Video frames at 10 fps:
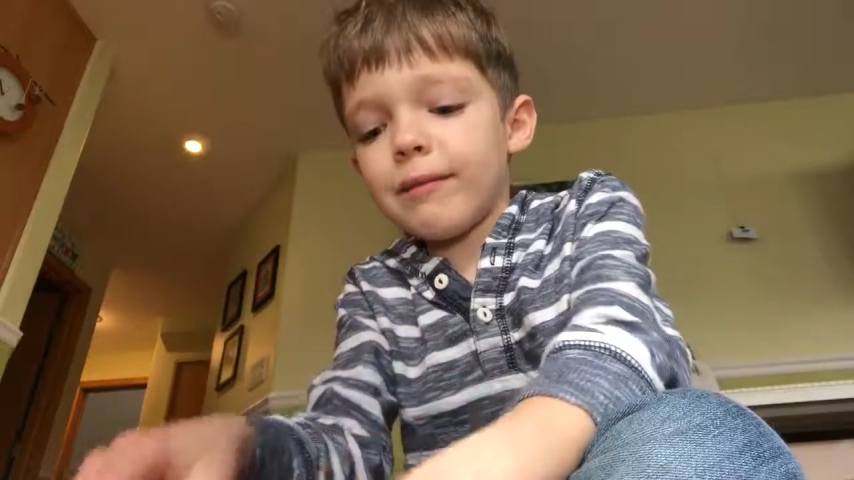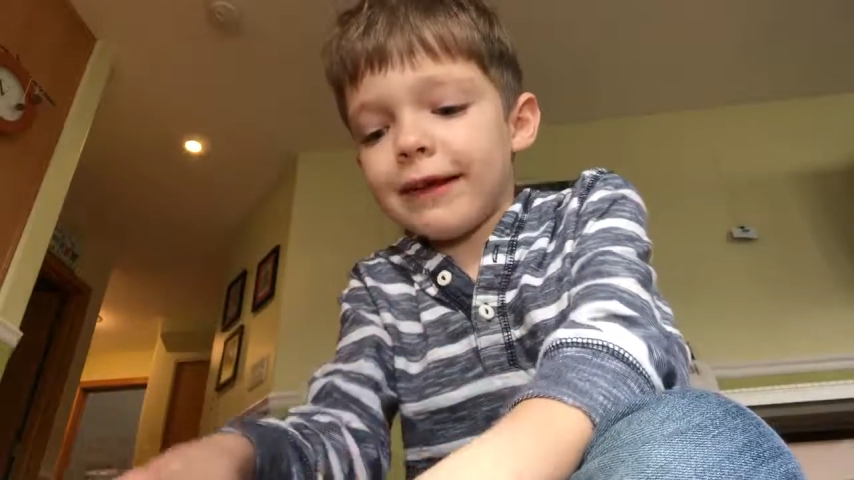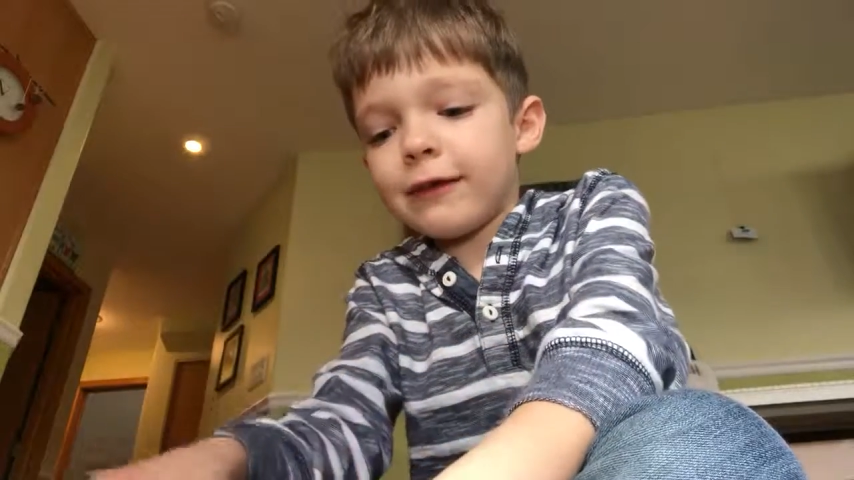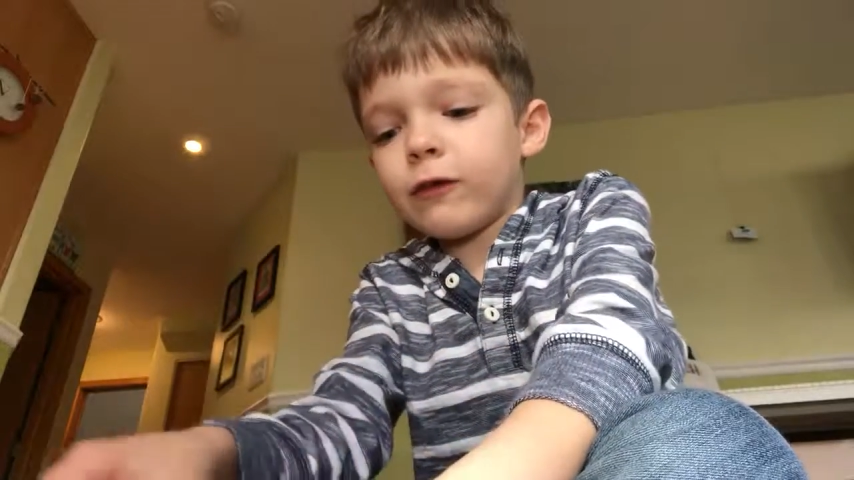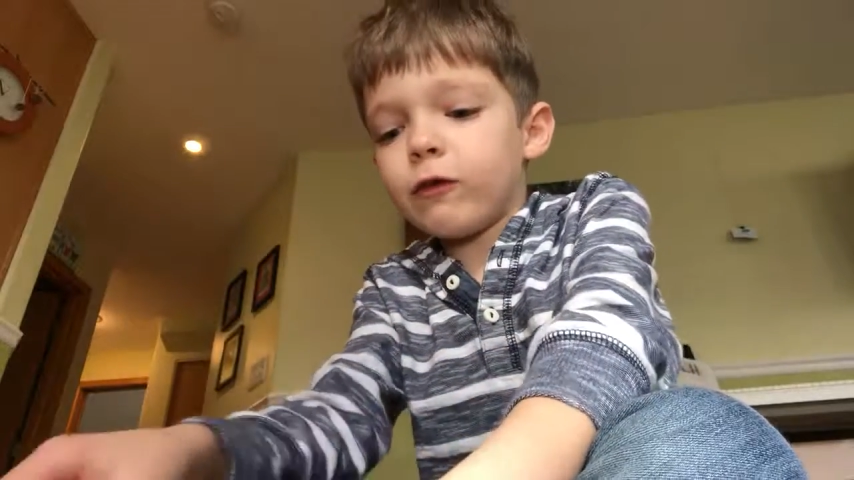
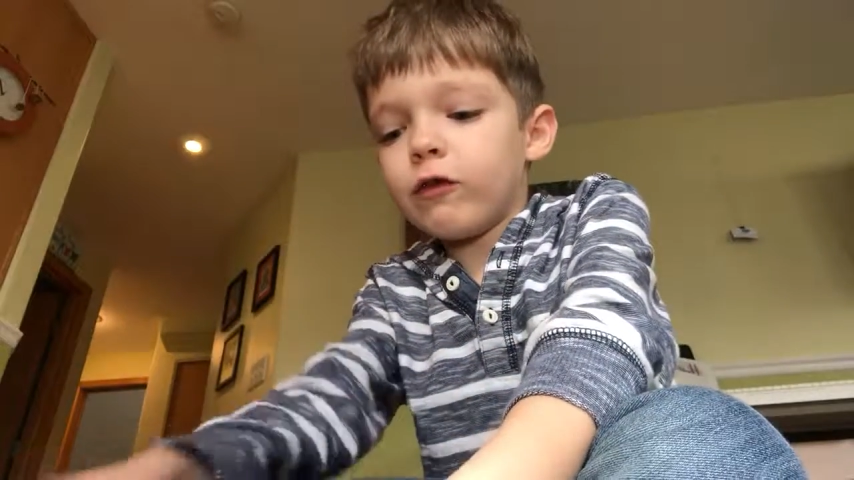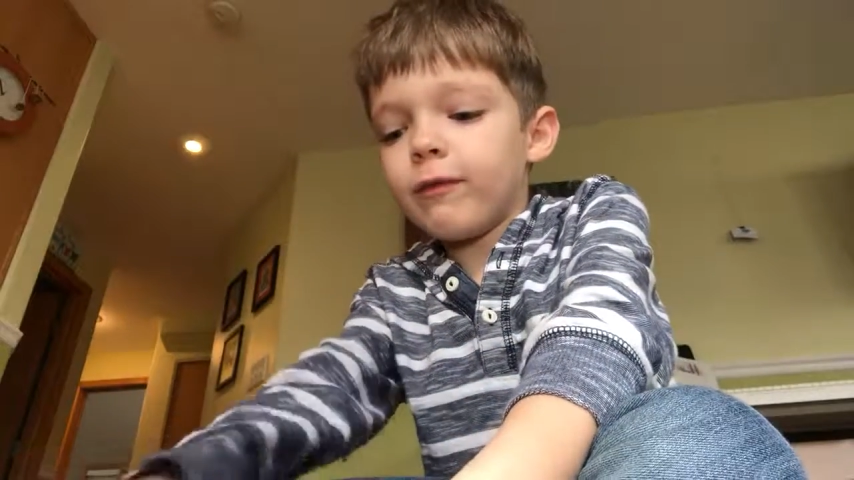missile.